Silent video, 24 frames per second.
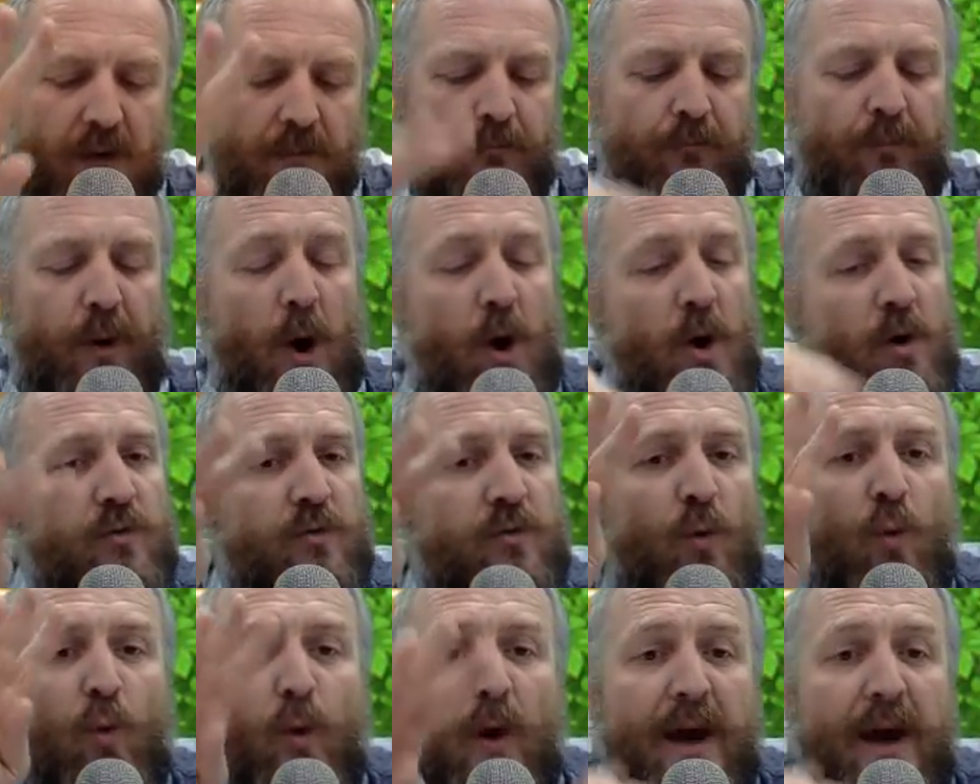
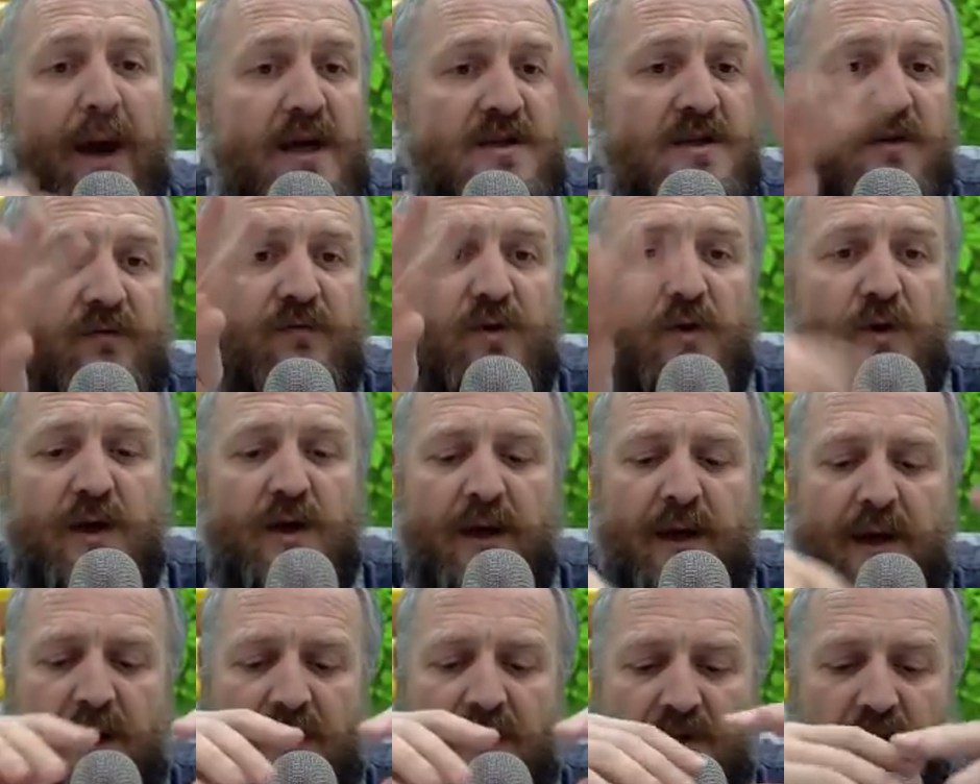Both ways of
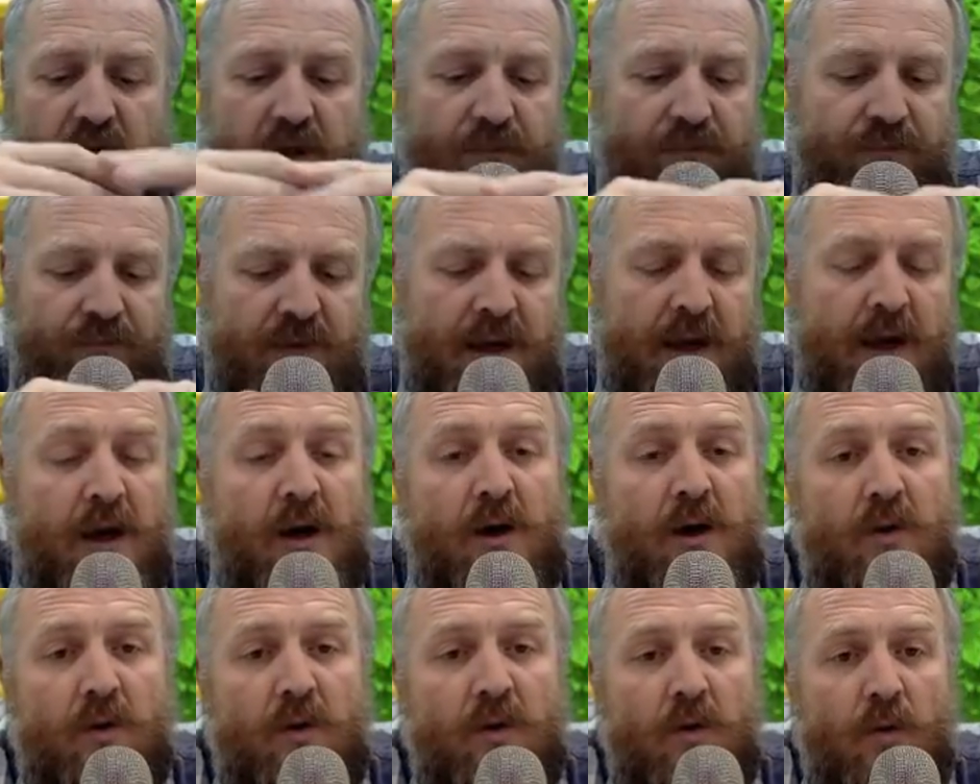looking at it.
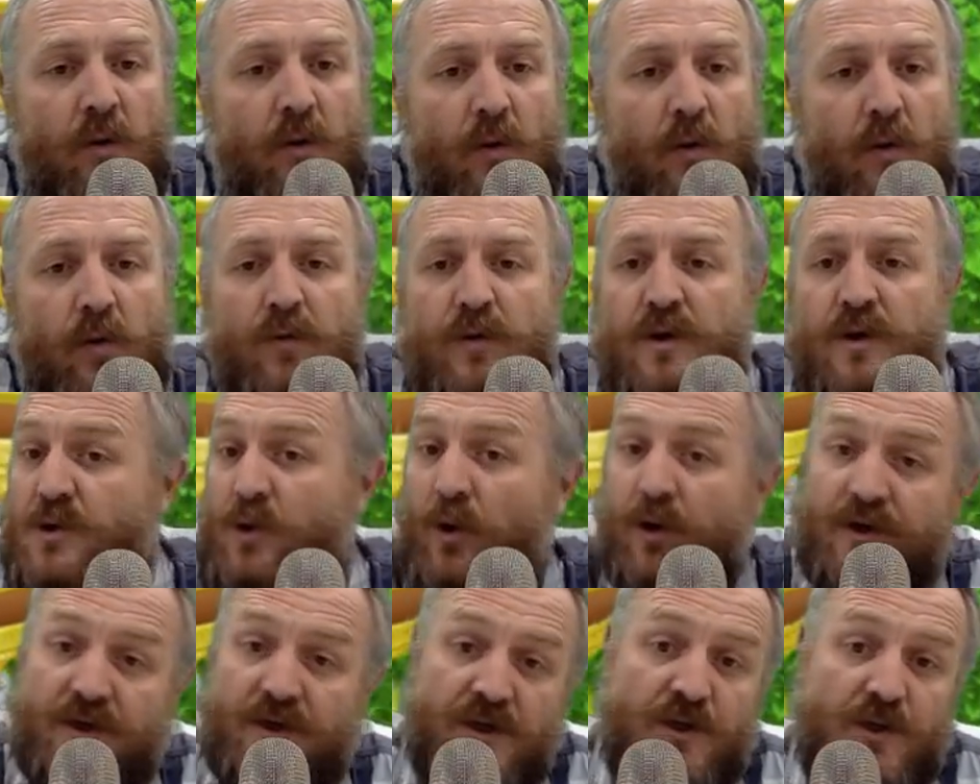Now, the
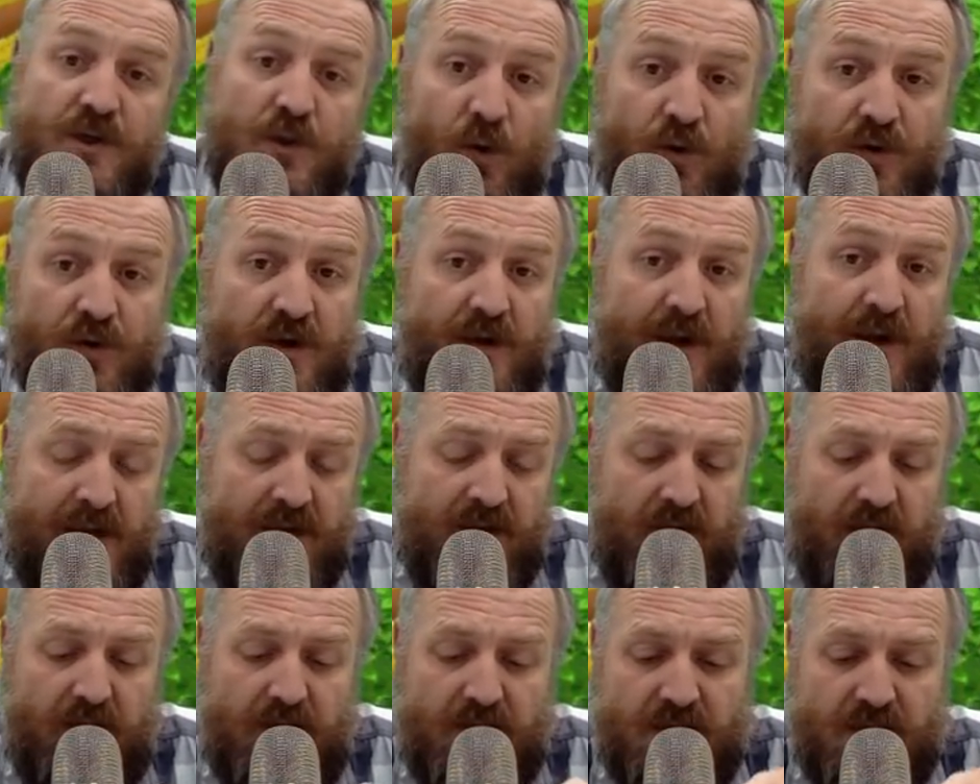choice is yours at the
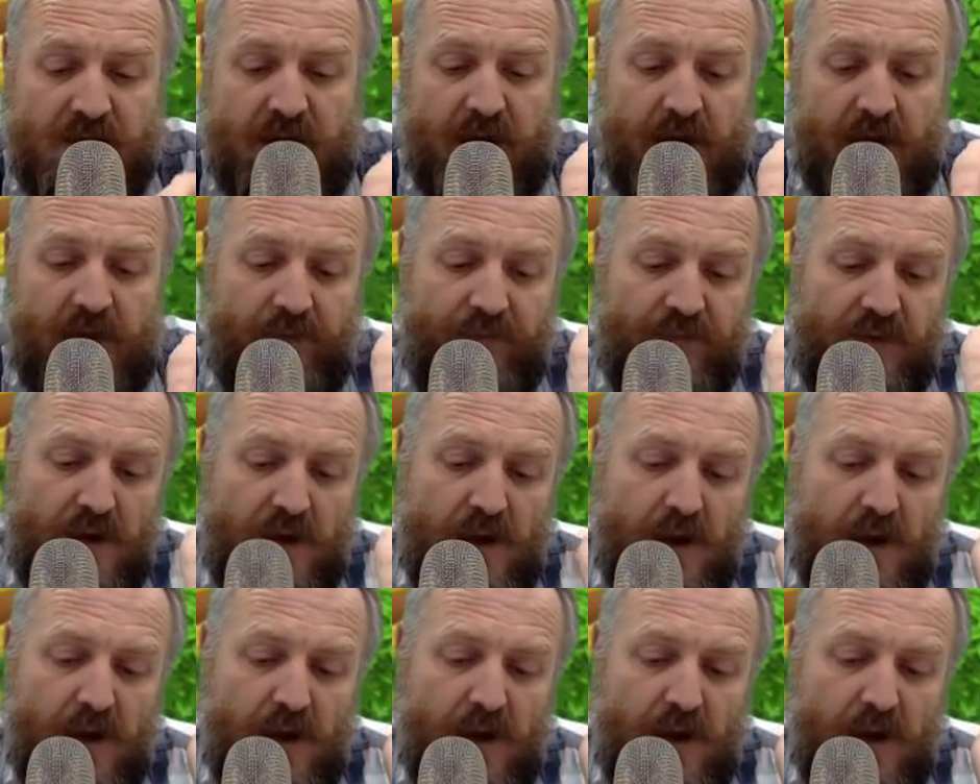end of the day.